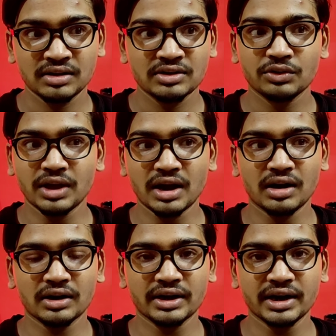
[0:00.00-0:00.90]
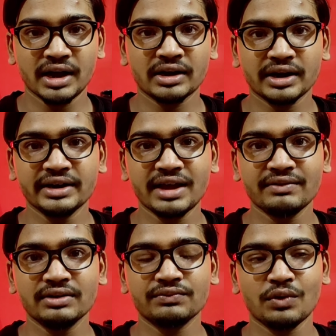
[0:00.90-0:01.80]
So yeah, currently I
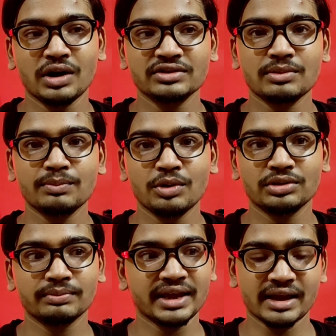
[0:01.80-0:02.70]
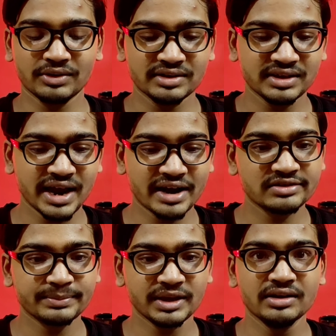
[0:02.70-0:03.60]
will focus on both my accuracy and
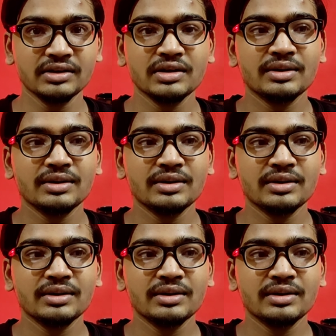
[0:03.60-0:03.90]
speed,